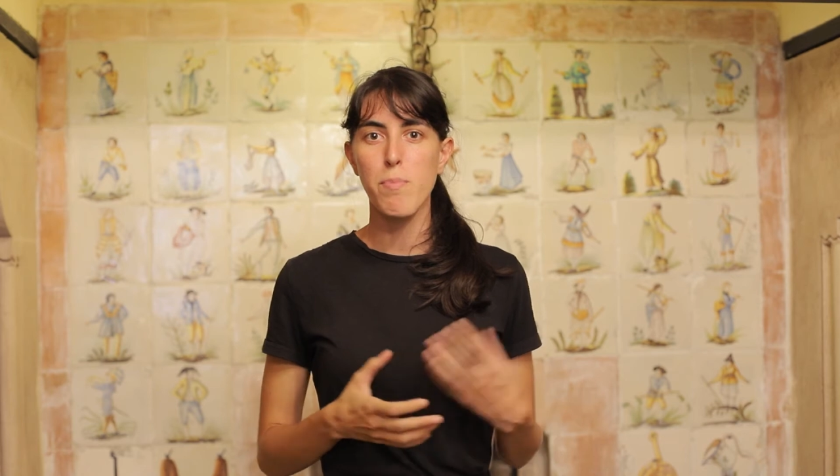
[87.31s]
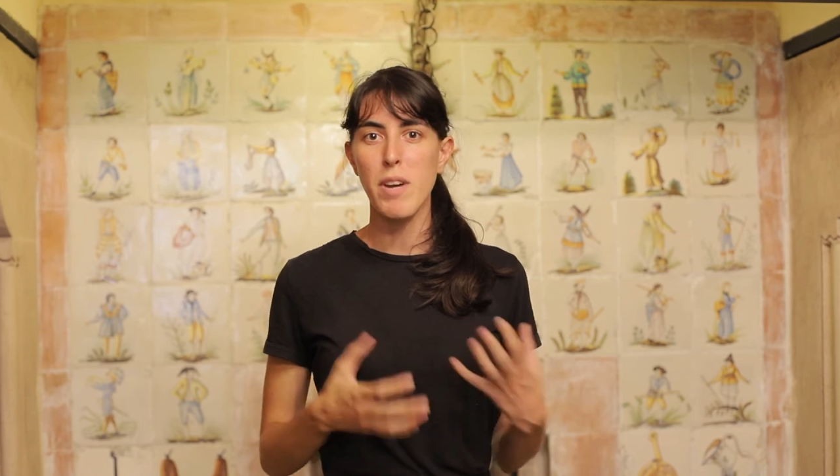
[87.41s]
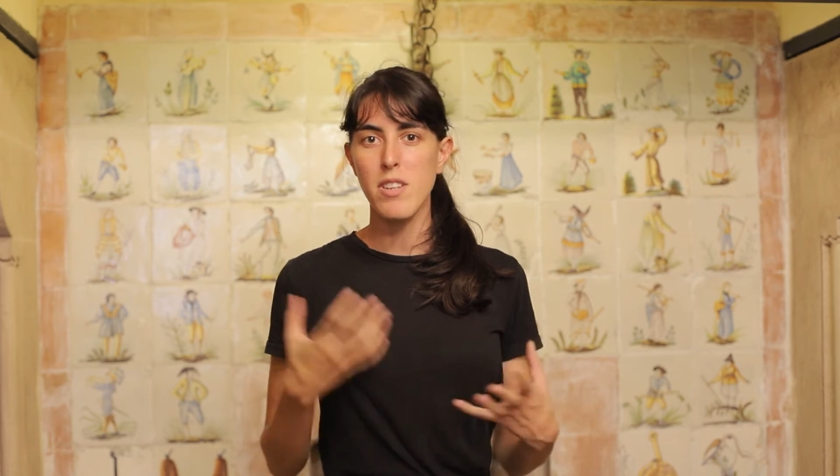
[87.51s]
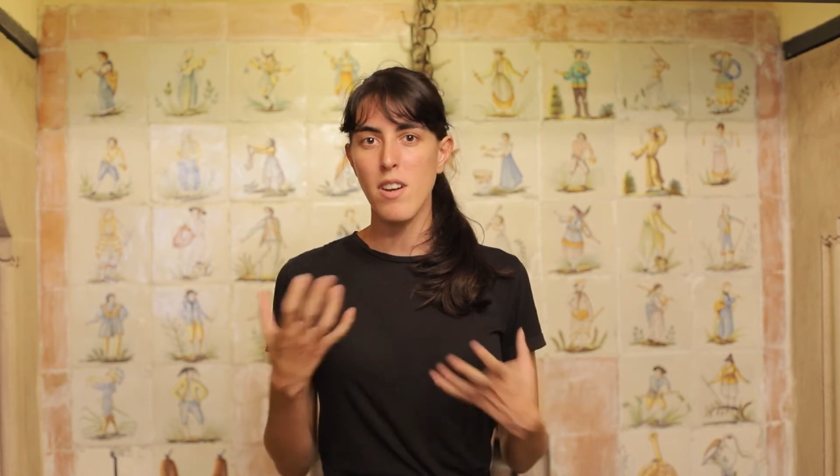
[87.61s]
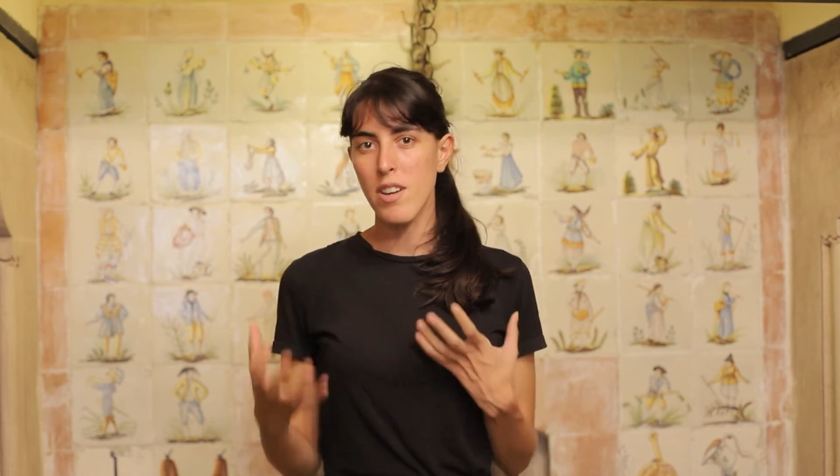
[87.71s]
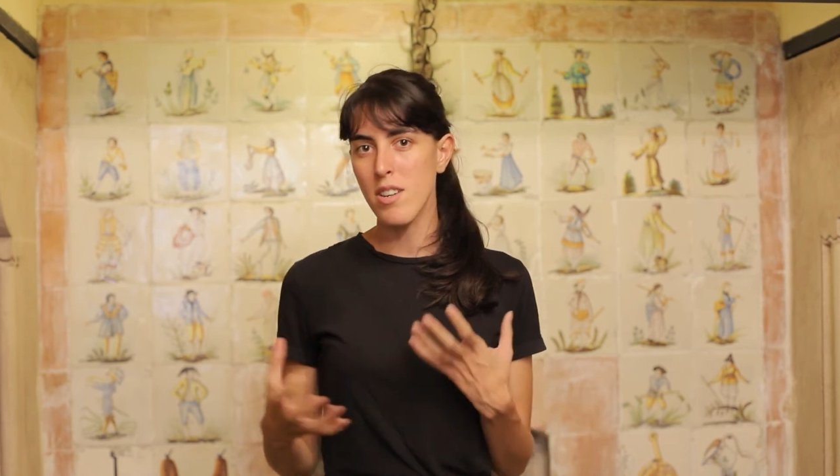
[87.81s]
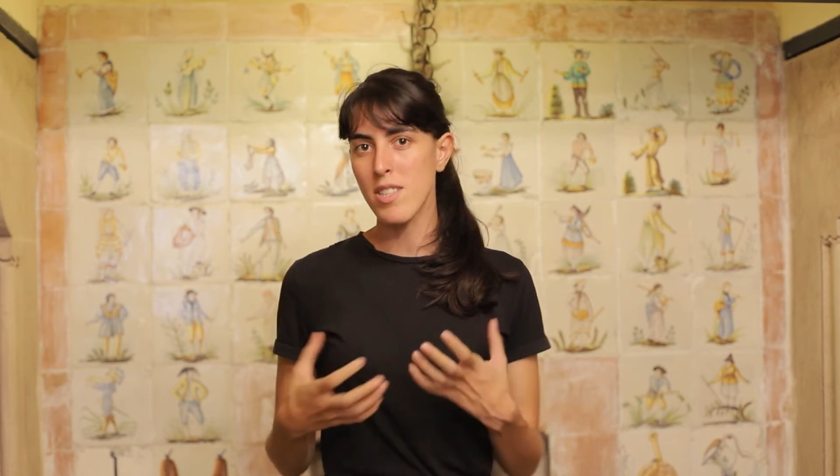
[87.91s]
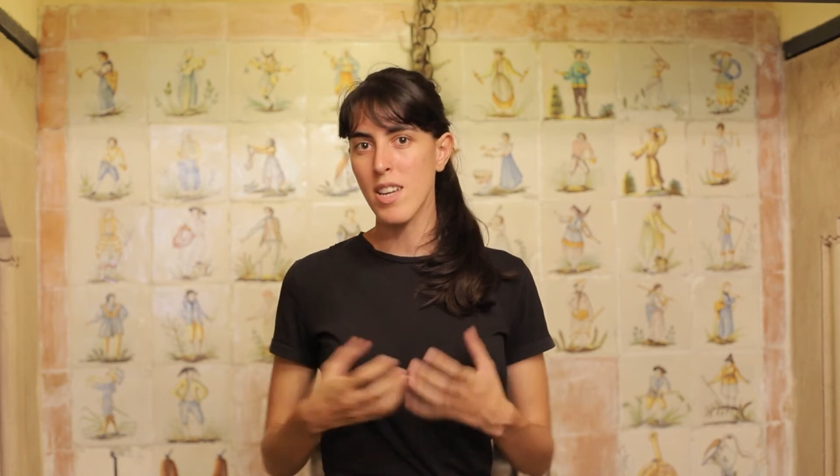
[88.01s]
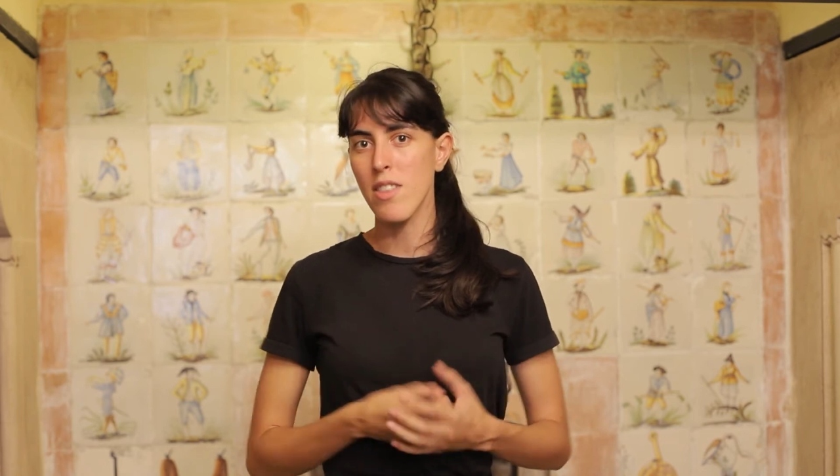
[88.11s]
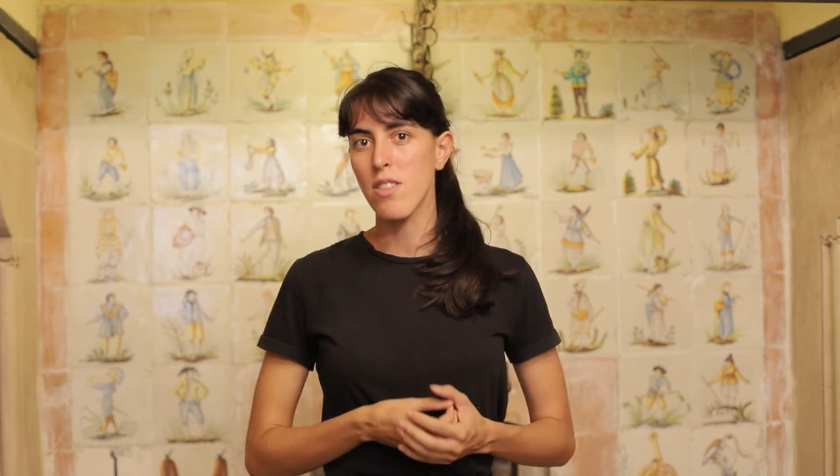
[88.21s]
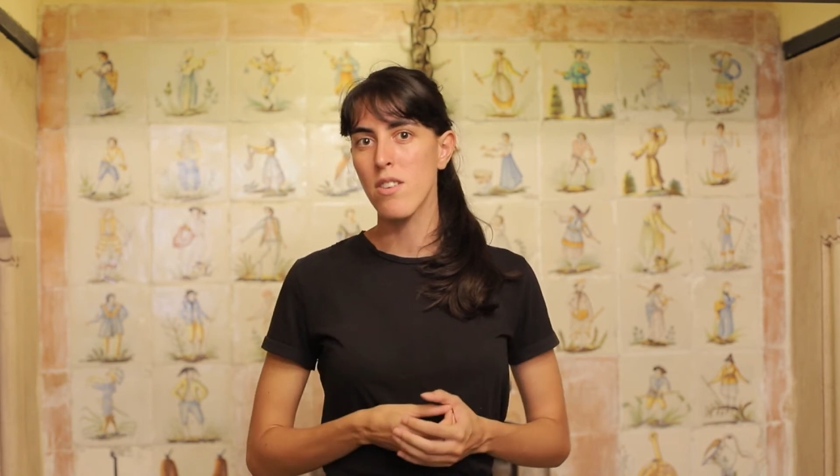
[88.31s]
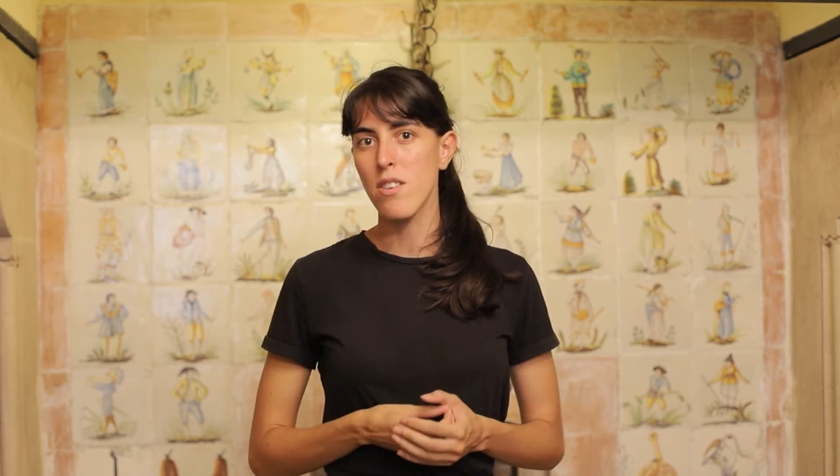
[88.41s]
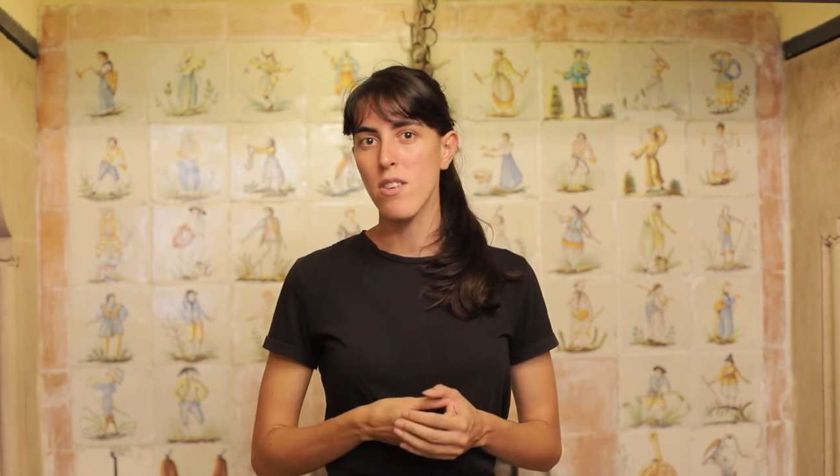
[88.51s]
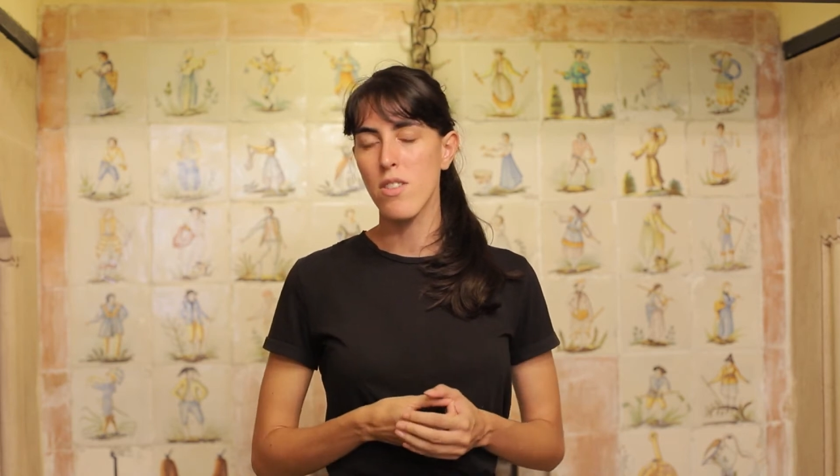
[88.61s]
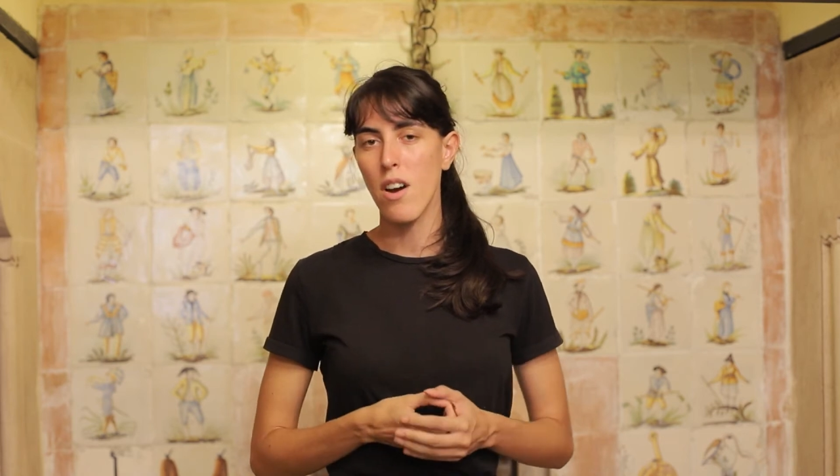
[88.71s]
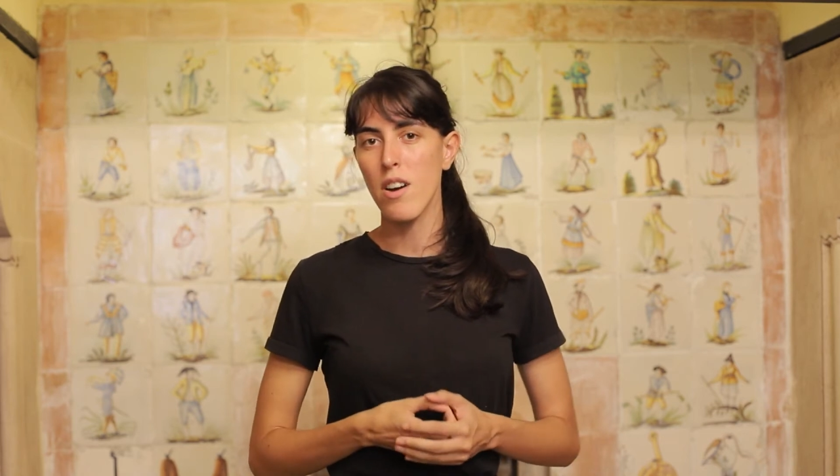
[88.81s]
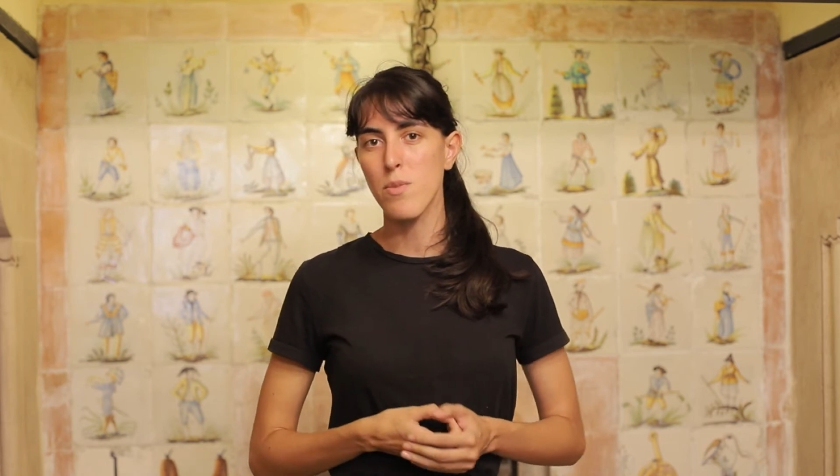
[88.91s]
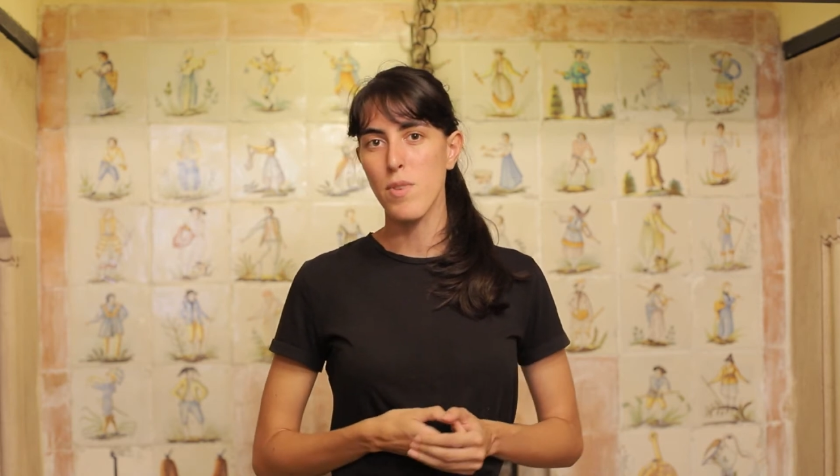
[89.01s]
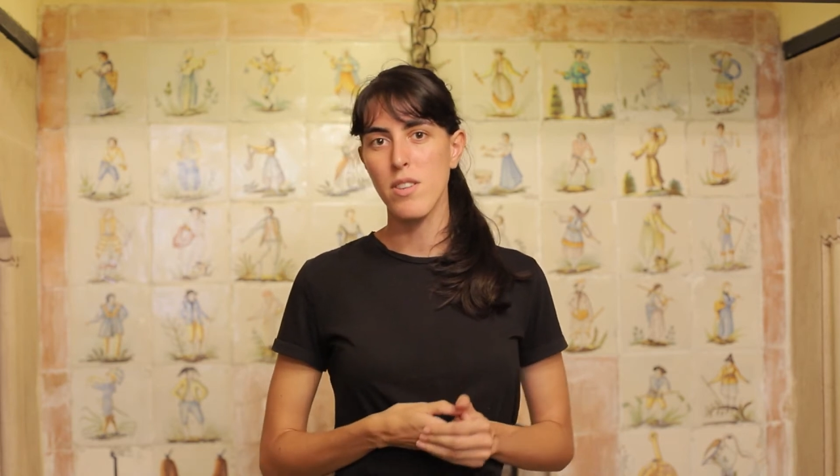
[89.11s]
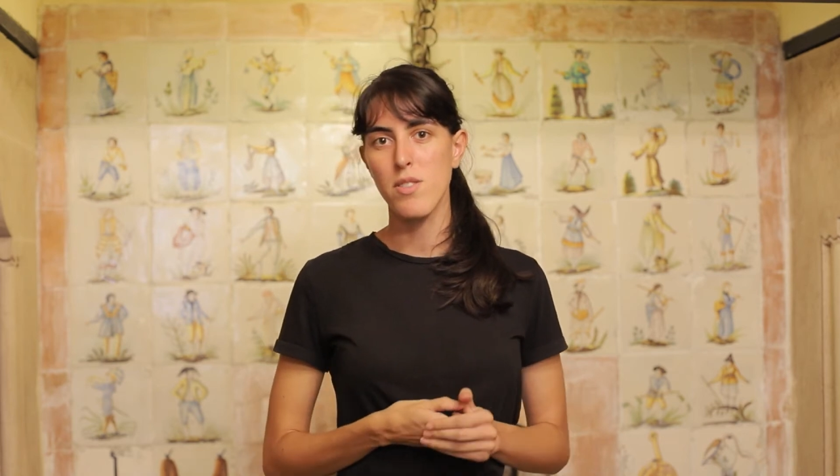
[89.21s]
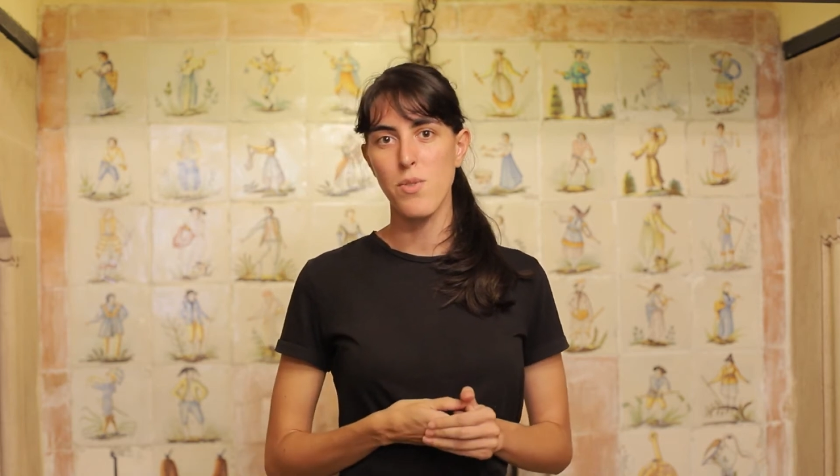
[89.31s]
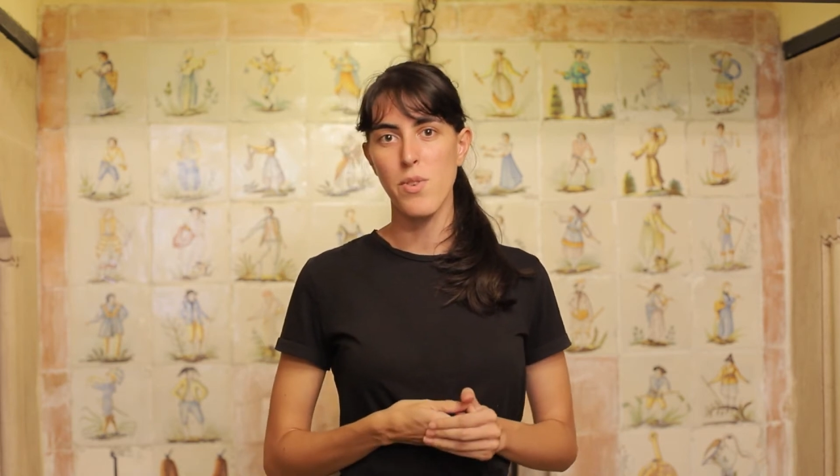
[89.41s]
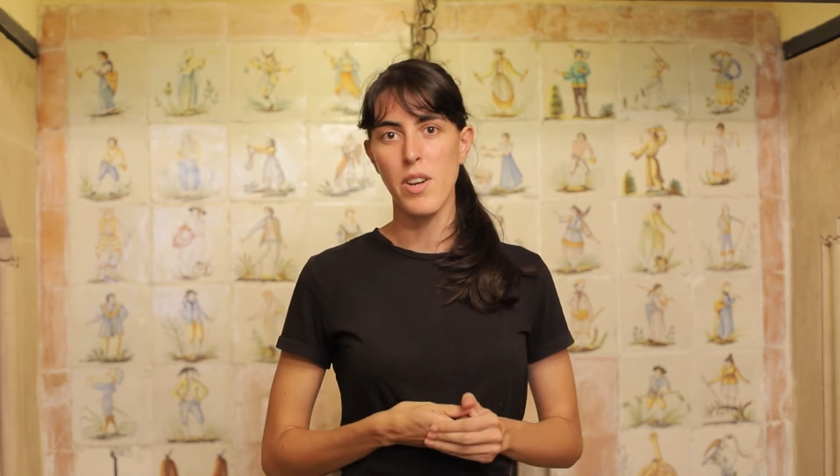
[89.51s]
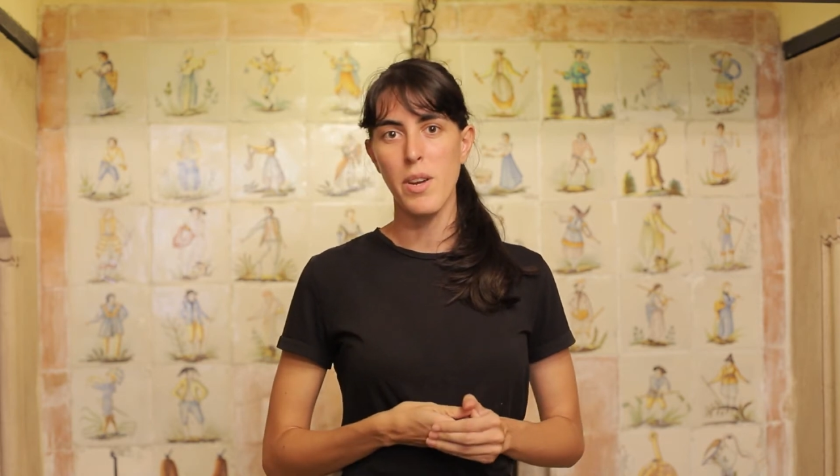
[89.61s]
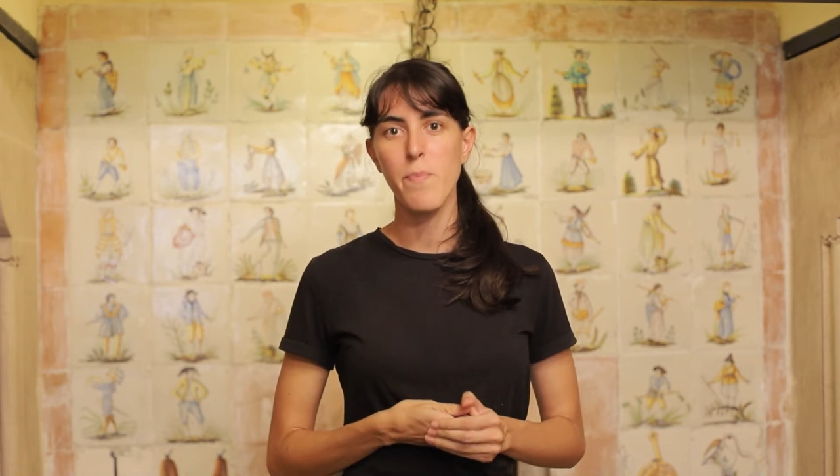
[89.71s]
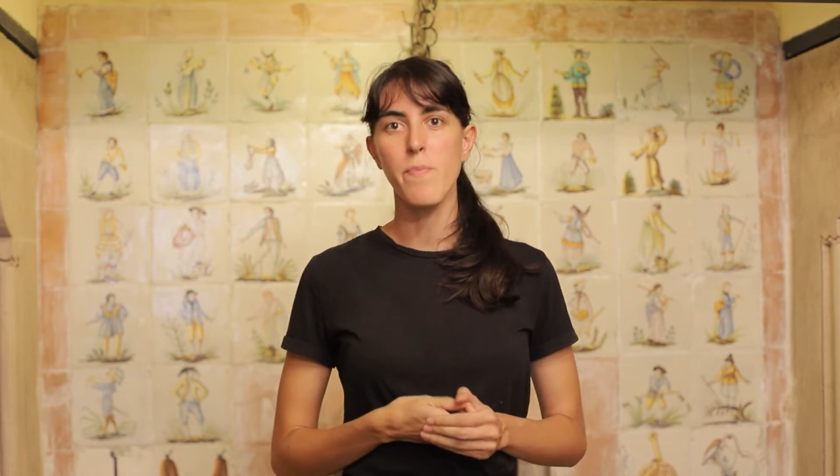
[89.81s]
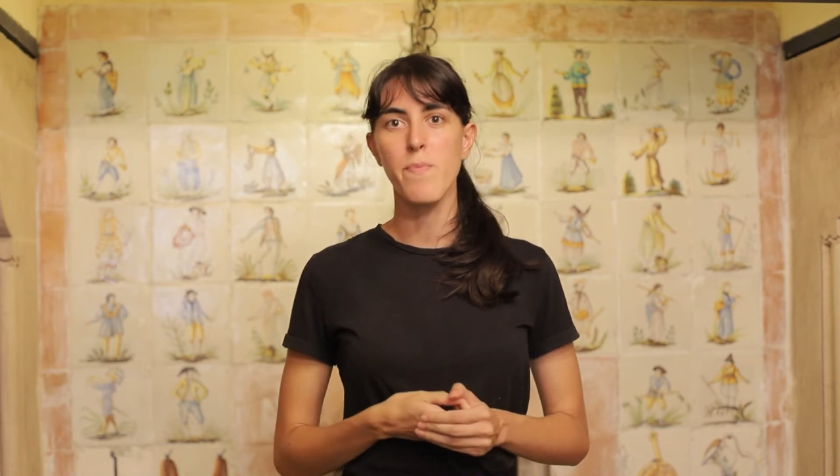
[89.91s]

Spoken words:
We better understand the artwork's story.